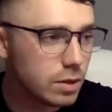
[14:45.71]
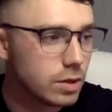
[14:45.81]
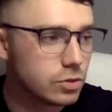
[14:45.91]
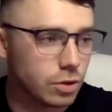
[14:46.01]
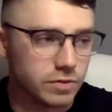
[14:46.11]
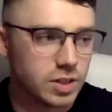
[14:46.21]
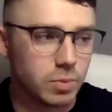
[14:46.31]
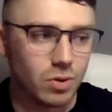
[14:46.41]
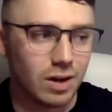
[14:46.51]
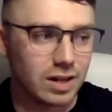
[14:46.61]
So obviously,
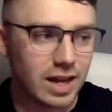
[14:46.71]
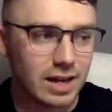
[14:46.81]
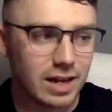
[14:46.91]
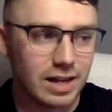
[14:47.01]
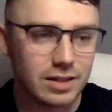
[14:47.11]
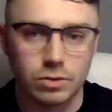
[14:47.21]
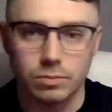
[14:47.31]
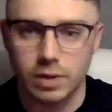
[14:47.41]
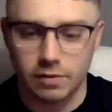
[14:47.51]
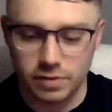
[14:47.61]
but again, I ended up
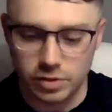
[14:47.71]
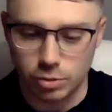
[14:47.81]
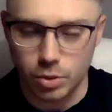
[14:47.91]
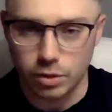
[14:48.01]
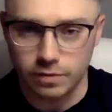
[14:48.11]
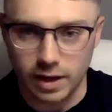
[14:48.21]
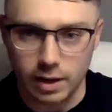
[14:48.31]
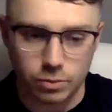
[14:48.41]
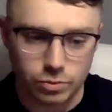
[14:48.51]
having to move house,